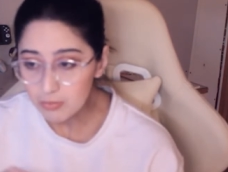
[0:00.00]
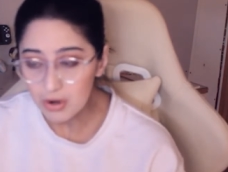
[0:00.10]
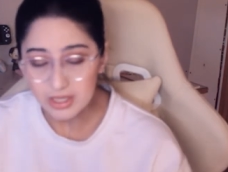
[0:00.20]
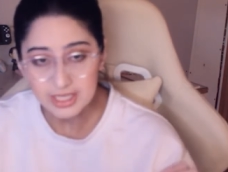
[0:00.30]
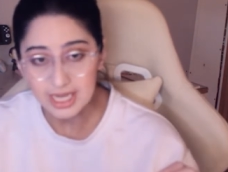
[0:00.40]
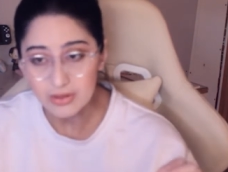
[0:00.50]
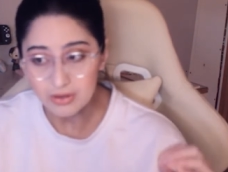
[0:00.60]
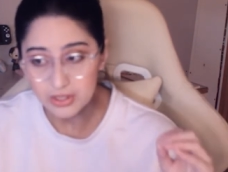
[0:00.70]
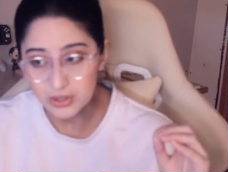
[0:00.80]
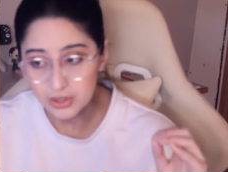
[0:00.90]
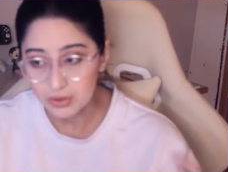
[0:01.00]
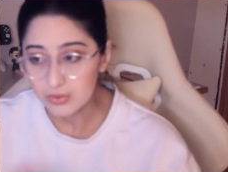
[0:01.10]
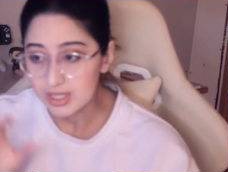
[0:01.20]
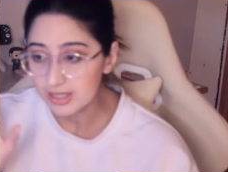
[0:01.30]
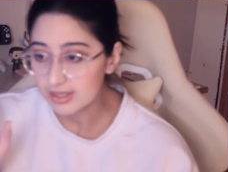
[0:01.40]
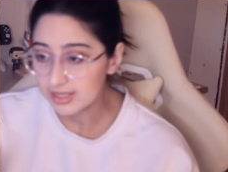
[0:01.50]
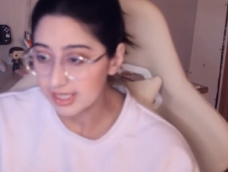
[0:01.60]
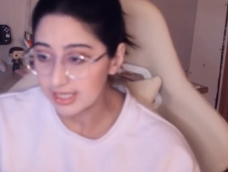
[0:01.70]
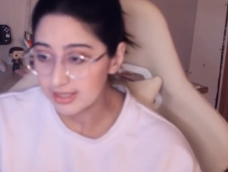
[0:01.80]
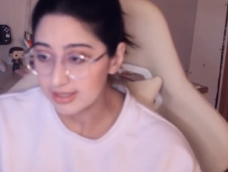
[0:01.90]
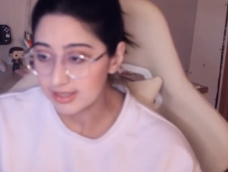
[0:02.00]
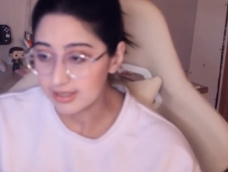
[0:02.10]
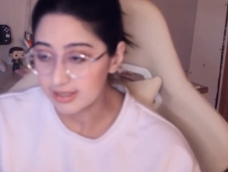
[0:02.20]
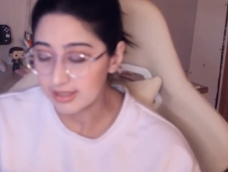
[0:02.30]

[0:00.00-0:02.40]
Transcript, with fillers: brought together in two D L Cs.